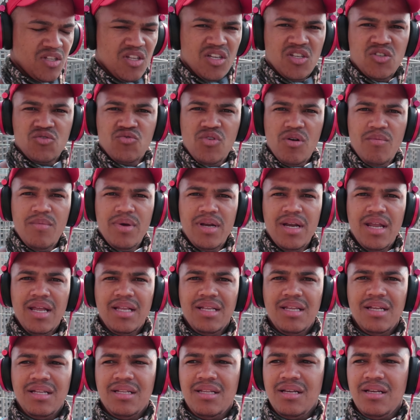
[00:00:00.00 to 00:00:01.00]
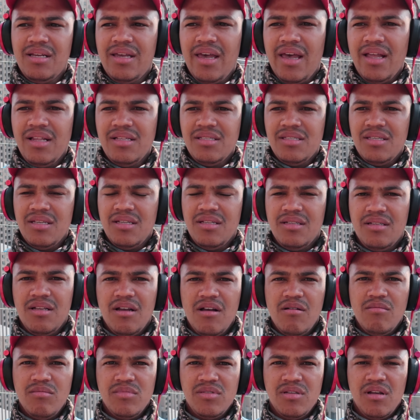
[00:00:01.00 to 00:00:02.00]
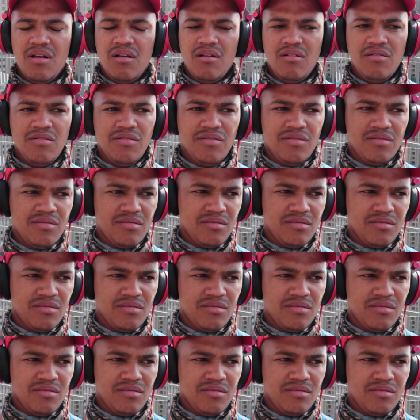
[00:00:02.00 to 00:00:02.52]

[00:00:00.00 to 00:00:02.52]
discriminated against in terms of